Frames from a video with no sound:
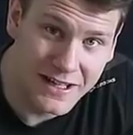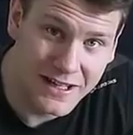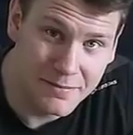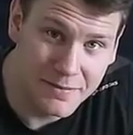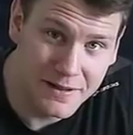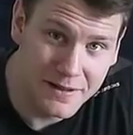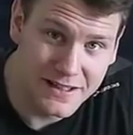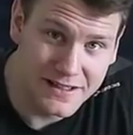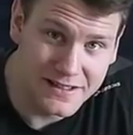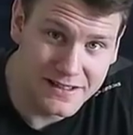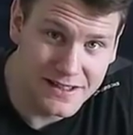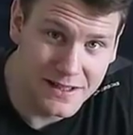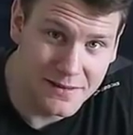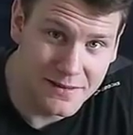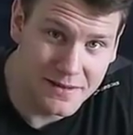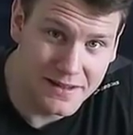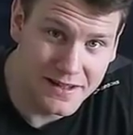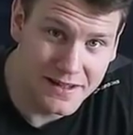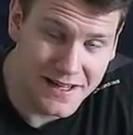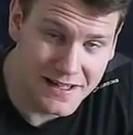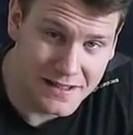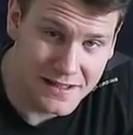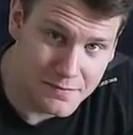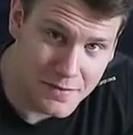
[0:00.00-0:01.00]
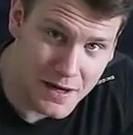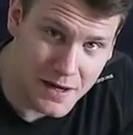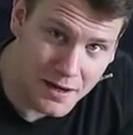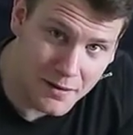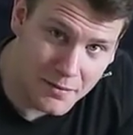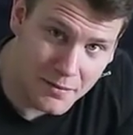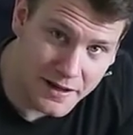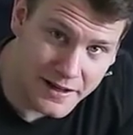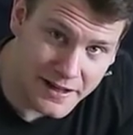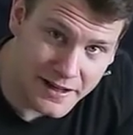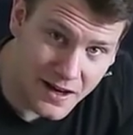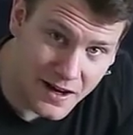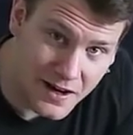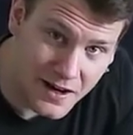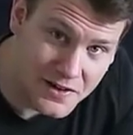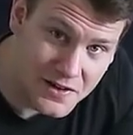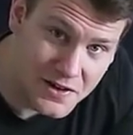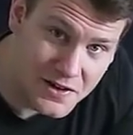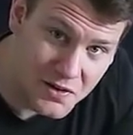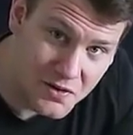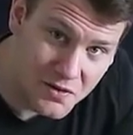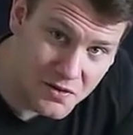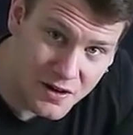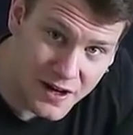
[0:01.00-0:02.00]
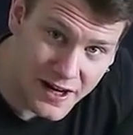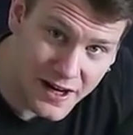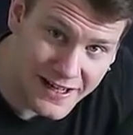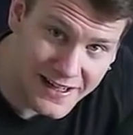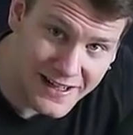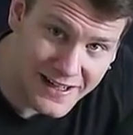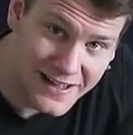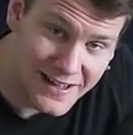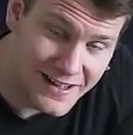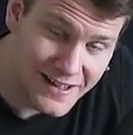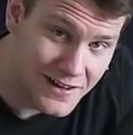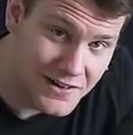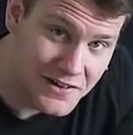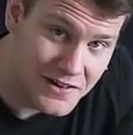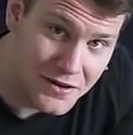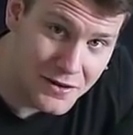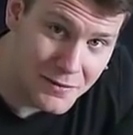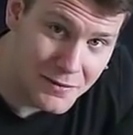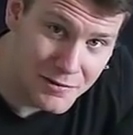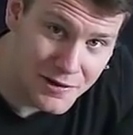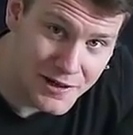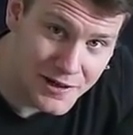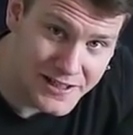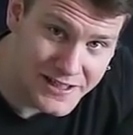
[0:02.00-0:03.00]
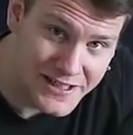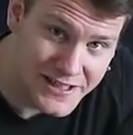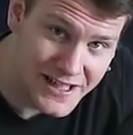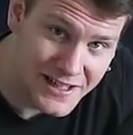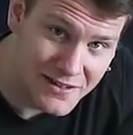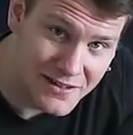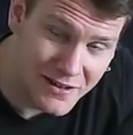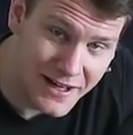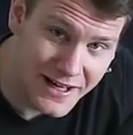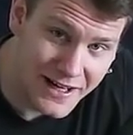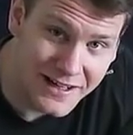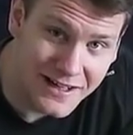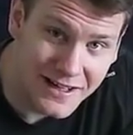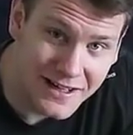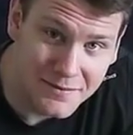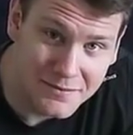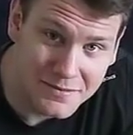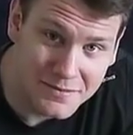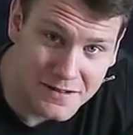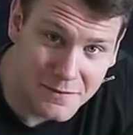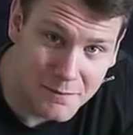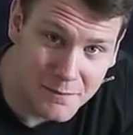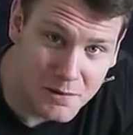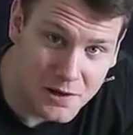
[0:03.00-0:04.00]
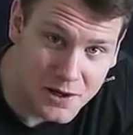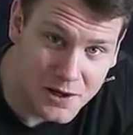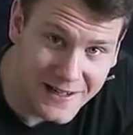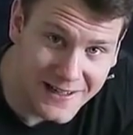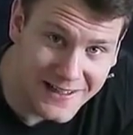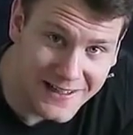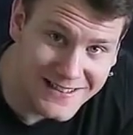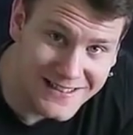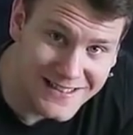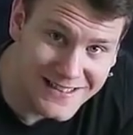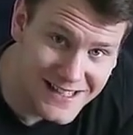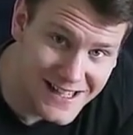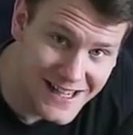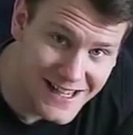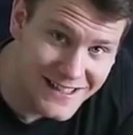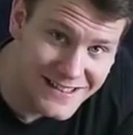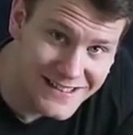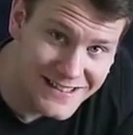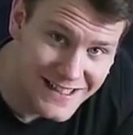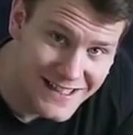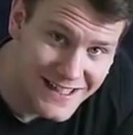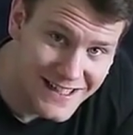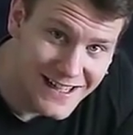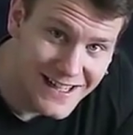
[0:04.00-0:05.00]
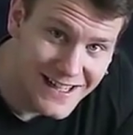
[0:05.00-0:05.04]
keeping is something that is probably underrated and underappreciated when it comes to breeding snakes.